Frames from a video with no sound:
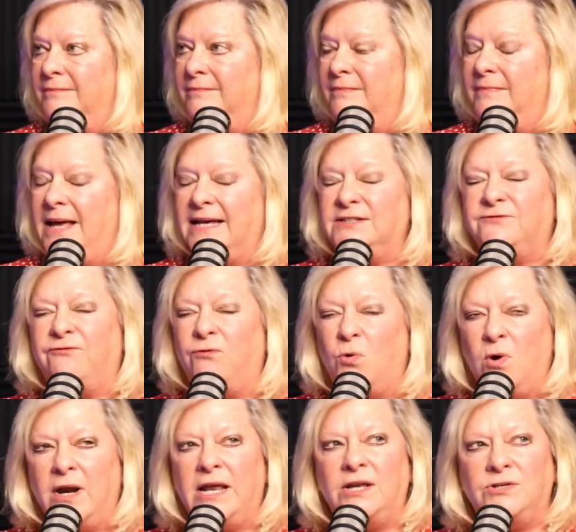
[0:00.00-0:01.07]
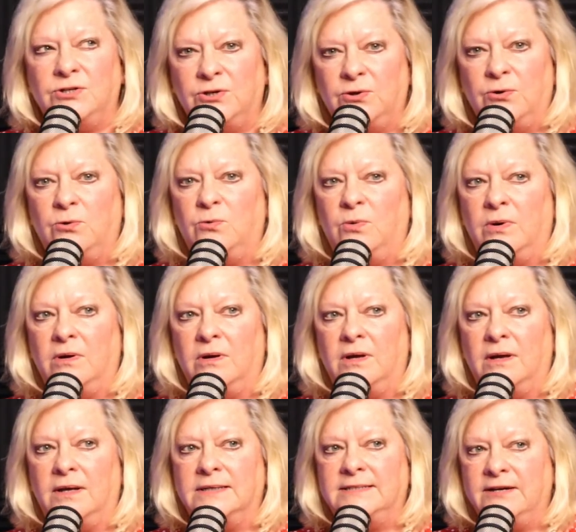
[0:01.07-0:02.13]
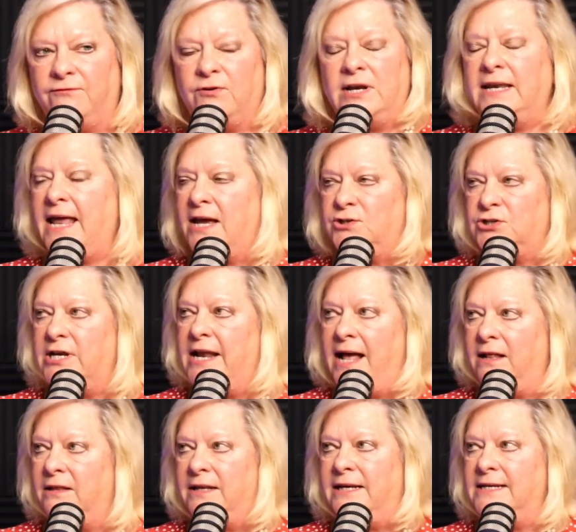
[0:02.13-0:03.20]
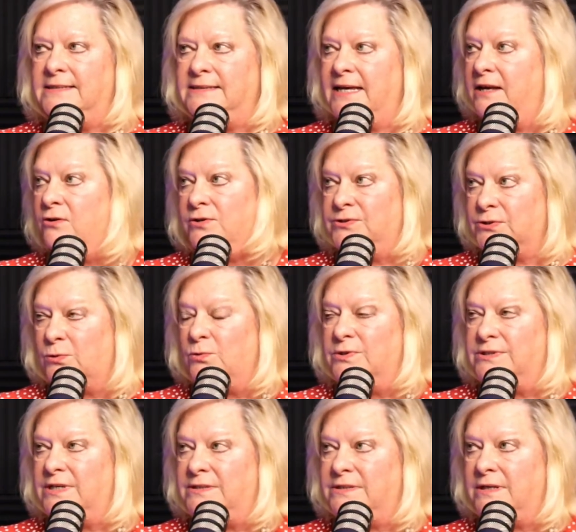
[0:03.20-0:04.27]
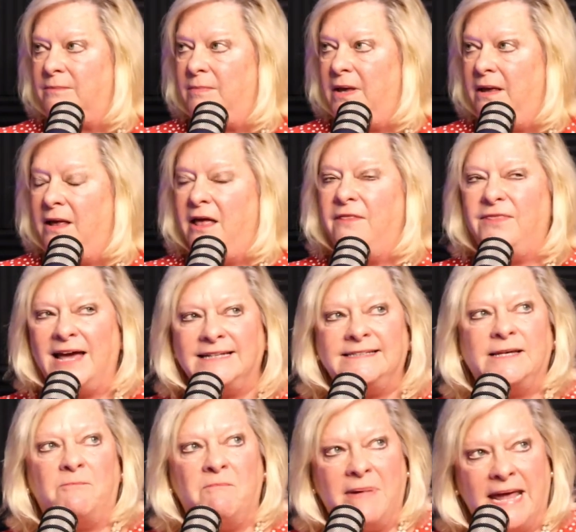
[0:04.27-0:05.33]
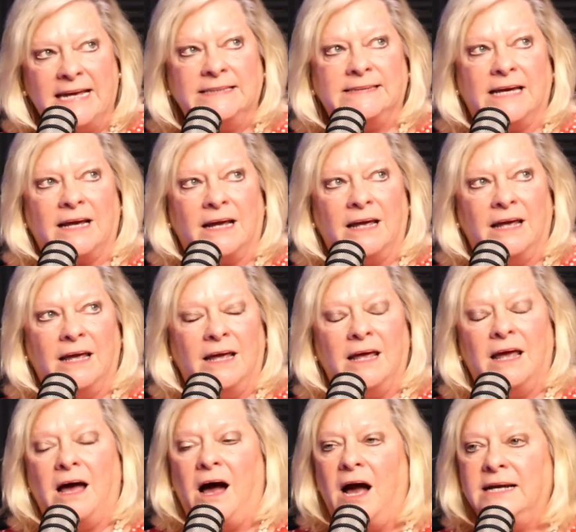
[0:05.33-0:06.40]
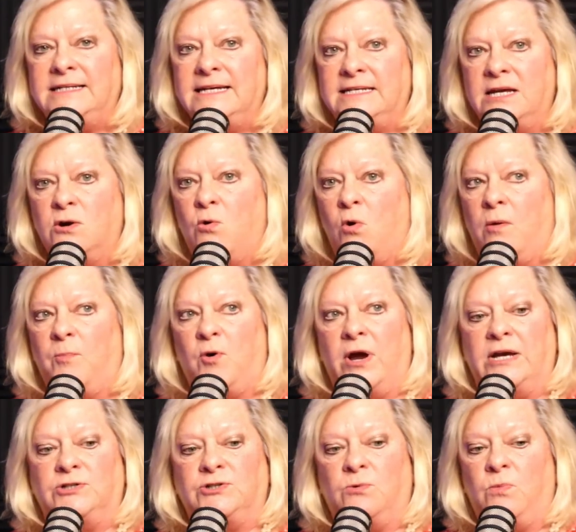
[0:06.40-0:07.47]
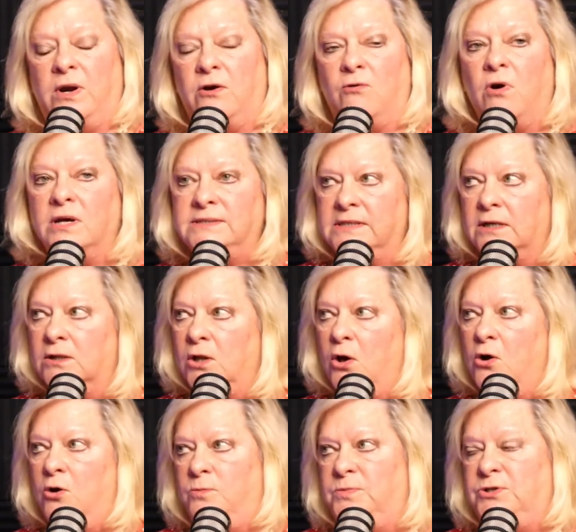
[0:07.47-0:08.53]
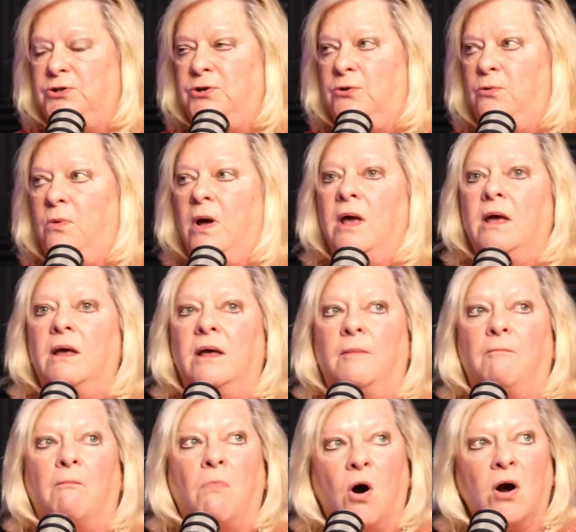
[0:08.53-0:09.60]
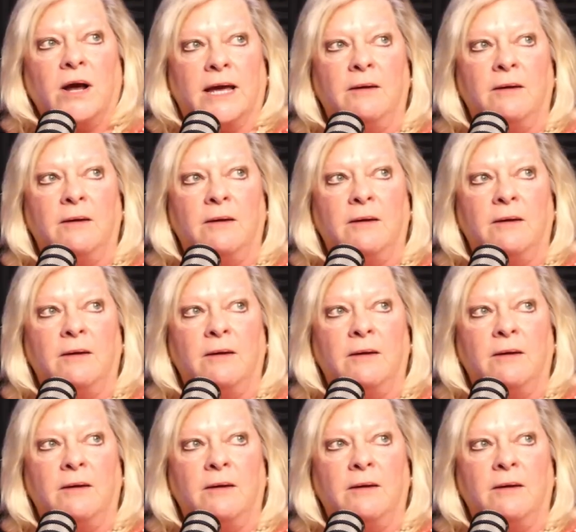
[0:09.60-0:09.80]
has 42 different nationalities in our school system. That's amazing. ITT Corporation went across the globe to market